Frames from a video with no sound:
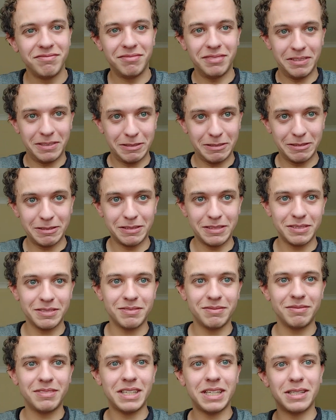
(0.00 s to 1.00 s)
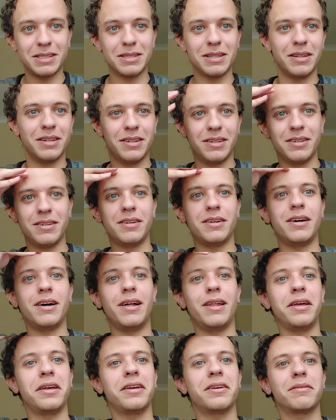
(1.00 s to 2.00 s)
And it's
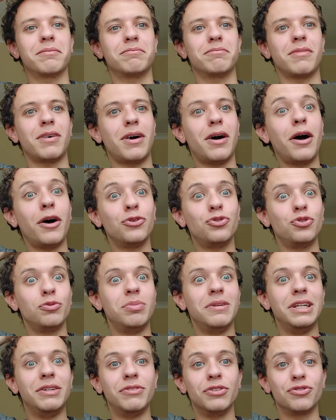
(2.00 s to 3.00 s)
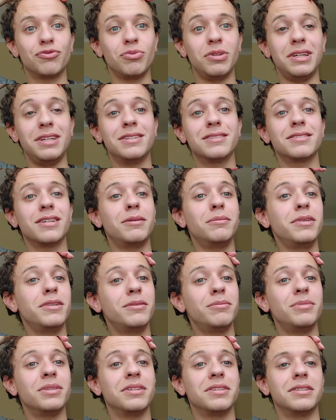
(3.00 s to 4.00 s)
hard to believe it's really summer
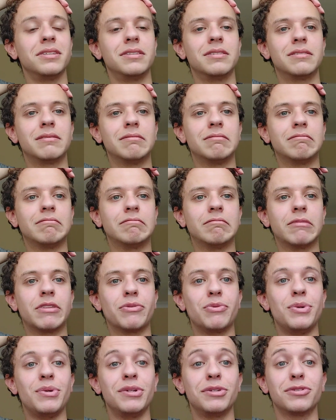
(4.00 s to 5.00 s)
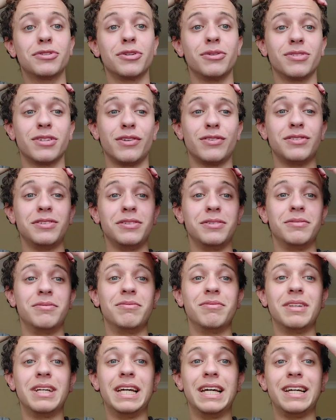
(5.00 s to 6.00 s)
because 3 weeks ago I was
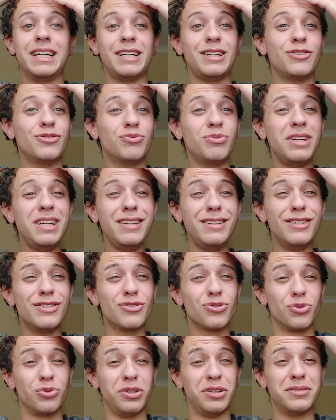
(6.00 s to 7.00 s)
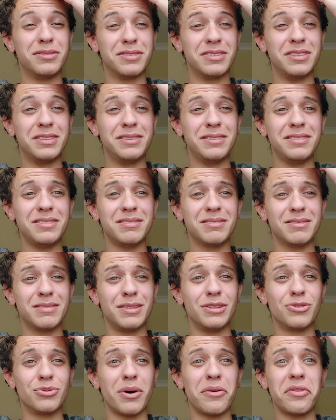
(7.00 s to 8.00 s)
it's really disorienting,
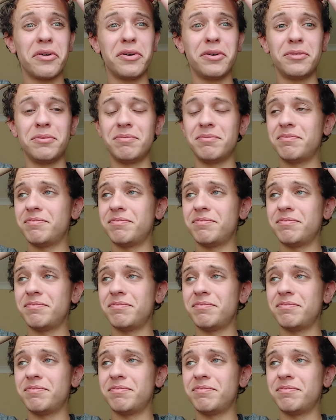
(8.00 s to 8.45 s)
this weather.